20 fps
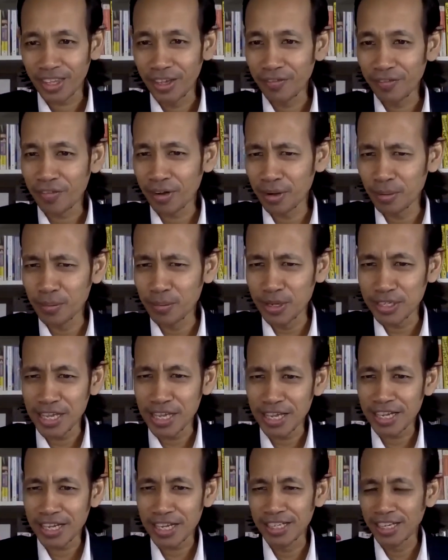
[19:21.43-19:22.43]
if i'm not
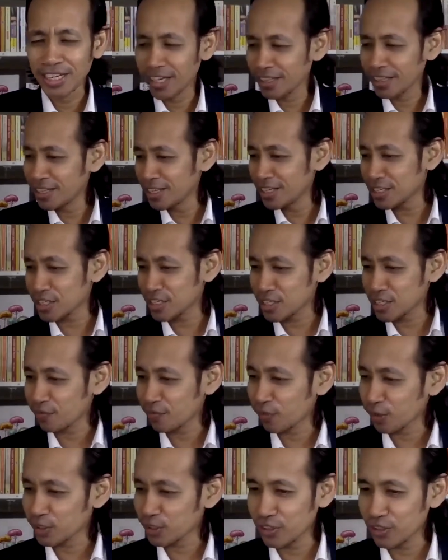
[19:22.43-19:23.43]
mistaken i think it's
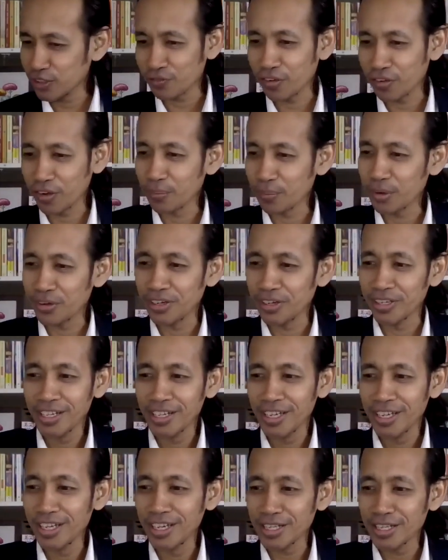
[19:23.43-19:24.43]
the 14th february
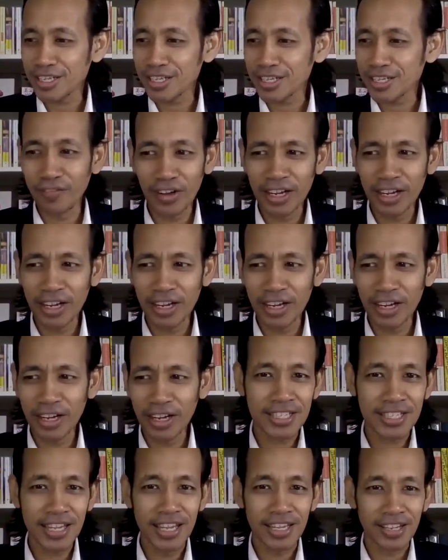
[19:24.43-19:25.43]
it's uh,
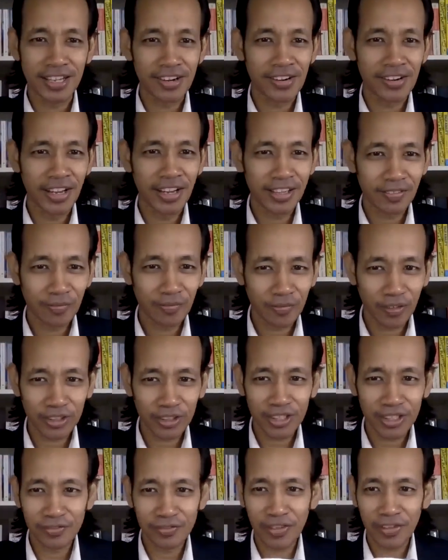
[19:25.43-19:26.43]
valentine's day correct
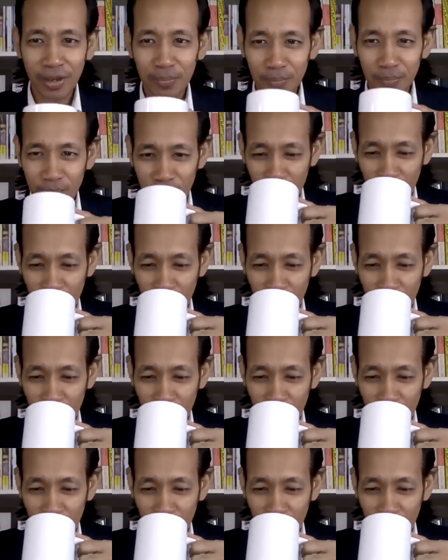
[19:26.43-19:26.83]
14th feb